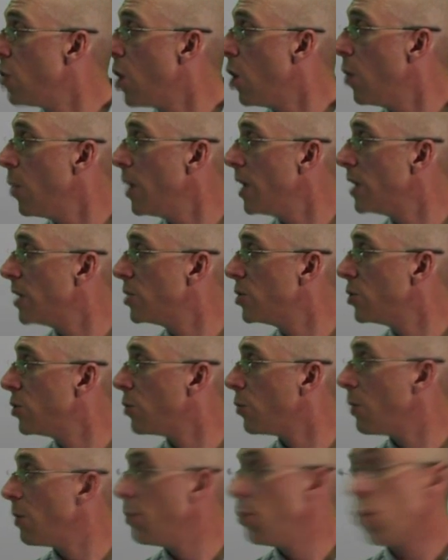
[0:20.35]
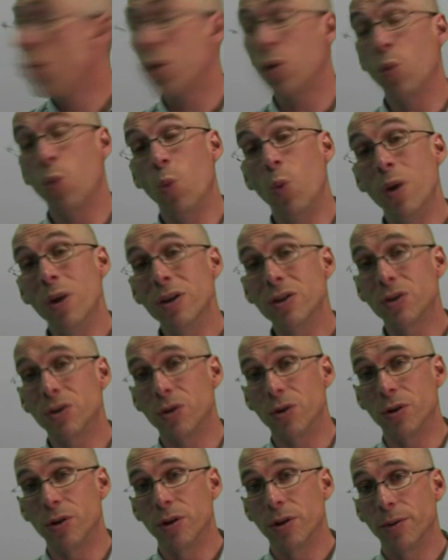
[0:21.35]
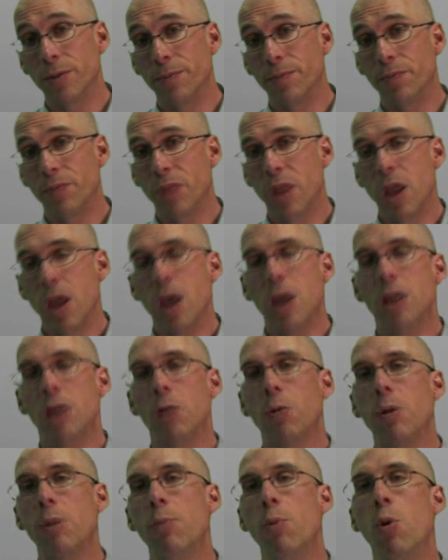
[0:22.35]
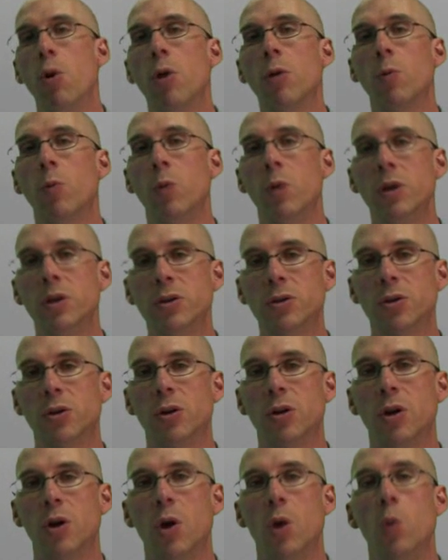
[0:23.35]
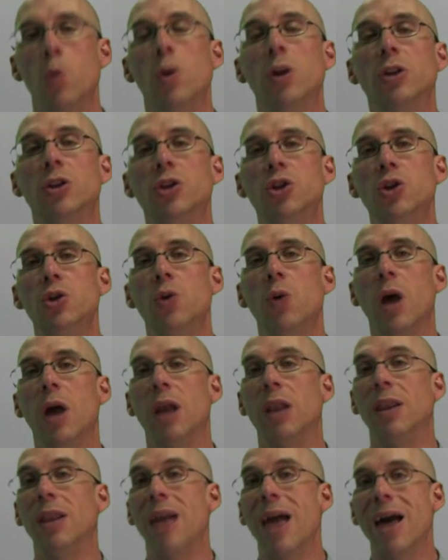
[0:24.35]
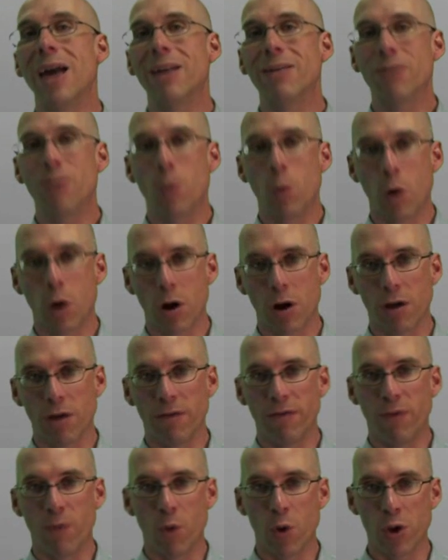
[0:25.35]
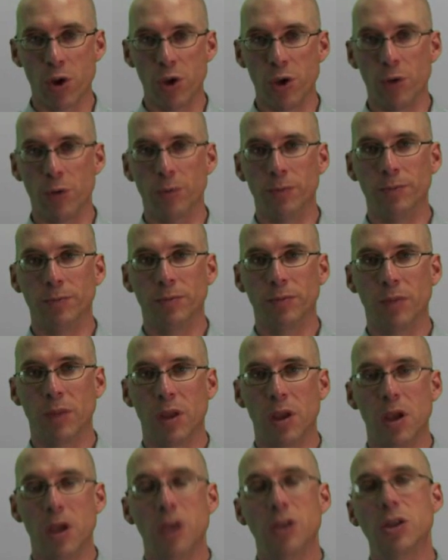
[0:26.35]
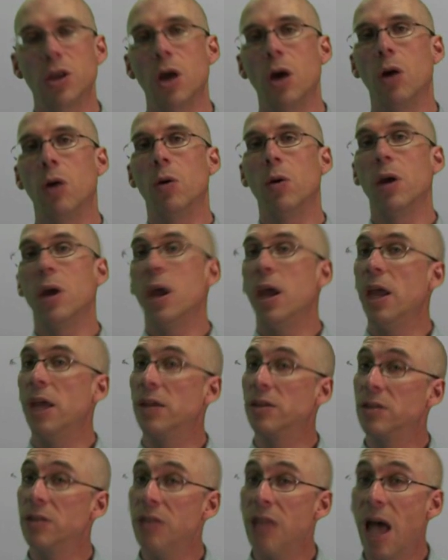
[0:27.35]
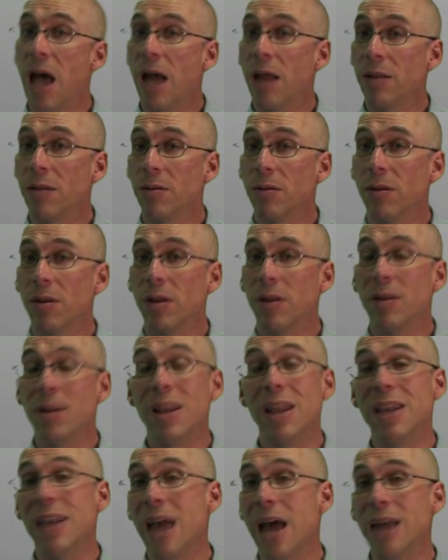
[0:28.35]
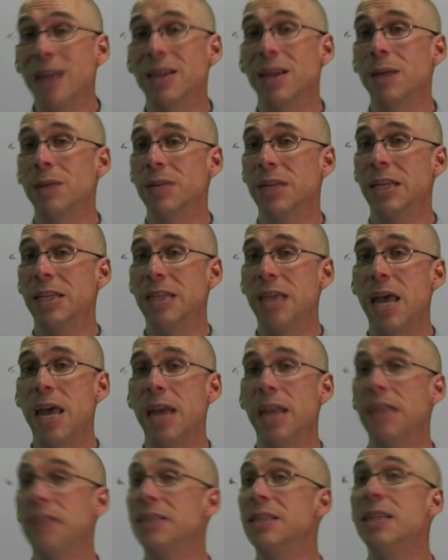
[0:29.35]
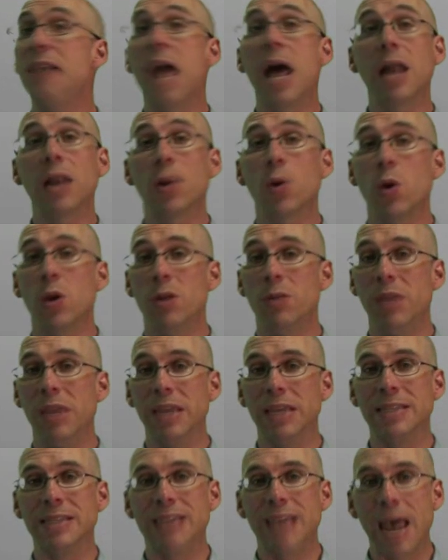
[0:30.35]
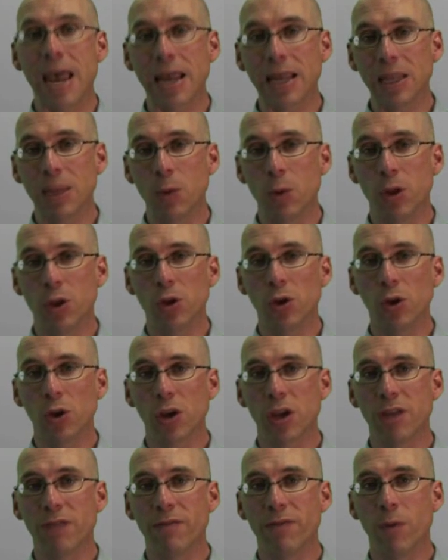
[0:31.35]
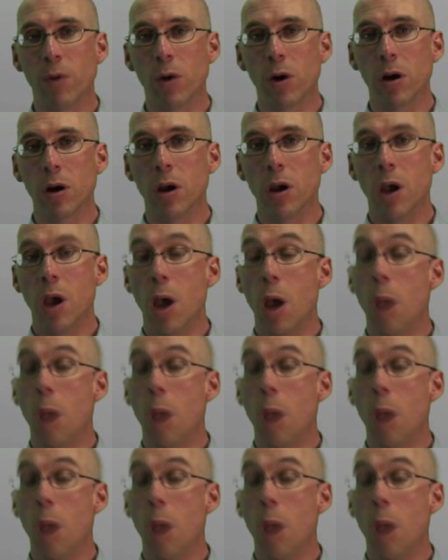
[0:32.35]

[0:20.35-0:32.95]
go into the report wizard, the report wizard will do a lot of the work for you. So it's not, 9 times out of 10, it's not going to be exactly what you're looking for,